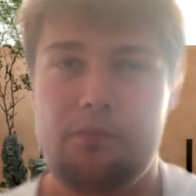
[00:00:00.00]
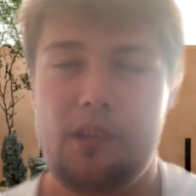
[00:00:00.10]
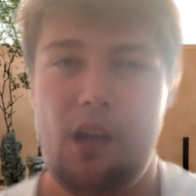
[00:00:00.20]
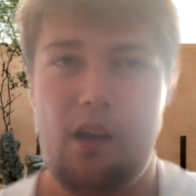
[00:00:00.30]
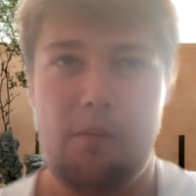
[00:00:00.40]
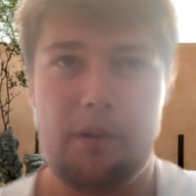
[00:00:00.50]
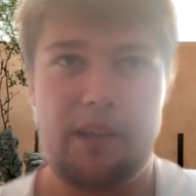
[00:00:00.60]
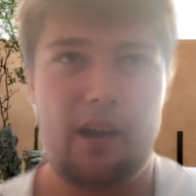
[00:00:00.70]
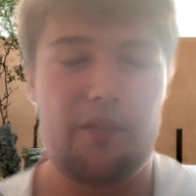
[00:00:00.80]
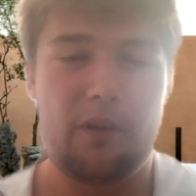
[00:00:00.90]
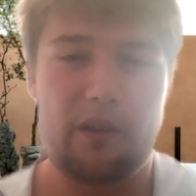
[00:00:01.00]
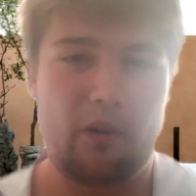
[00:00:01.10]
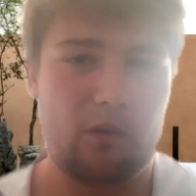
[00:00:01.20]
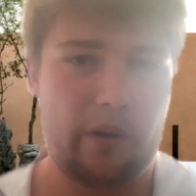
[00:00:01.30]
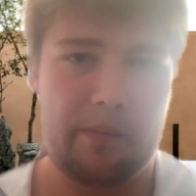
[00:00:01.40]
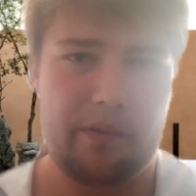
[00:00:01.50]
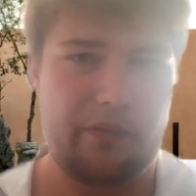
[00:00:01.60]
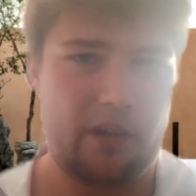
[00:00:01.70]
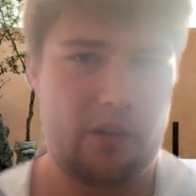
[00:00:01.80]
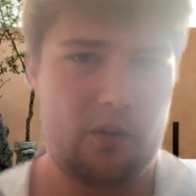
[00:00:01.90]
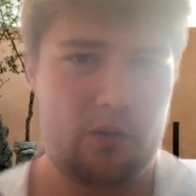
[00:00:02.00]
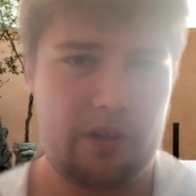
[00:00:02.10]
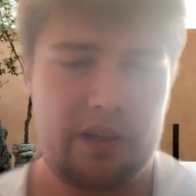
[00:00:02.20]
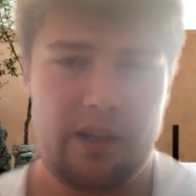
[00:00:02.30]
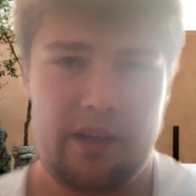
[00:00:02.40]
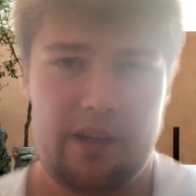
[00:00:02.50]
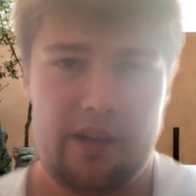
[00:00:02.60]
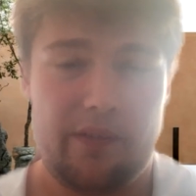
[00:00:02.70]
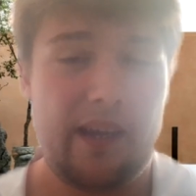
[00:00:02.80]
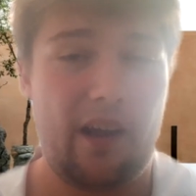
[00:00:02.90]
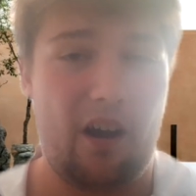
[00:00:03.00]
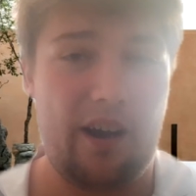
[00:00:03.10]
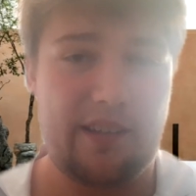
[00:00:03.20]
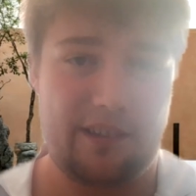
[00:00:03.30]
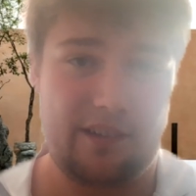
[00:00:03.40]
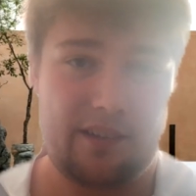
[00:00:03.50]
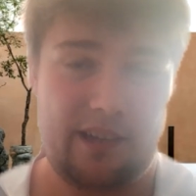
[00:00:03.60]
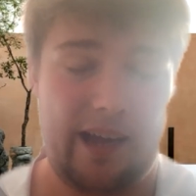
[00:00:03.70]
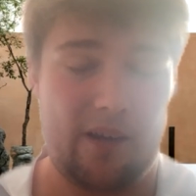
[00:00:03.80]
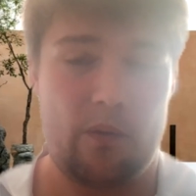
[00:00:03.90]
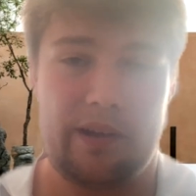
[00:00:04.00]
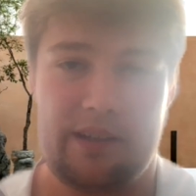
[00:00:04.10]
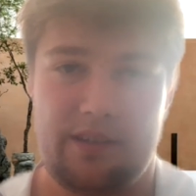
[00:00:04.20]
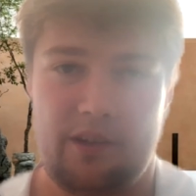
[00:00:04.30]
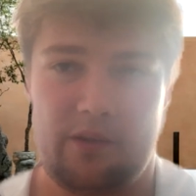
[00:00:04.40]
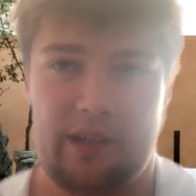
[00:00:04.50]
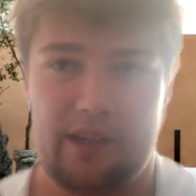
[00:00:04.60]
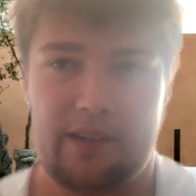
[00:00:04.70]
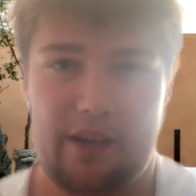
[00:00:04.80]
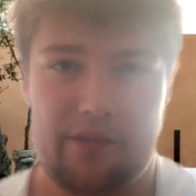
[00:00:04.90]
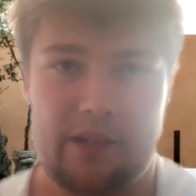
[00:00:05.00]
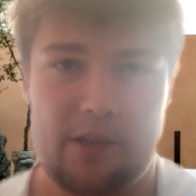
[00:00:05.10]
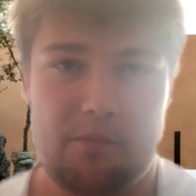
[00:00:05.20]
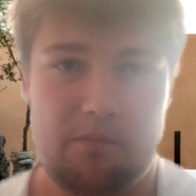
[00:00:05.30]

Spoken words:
But yeah, I feel they've got a great midfield. If they get Isaac and Guehi, though, they should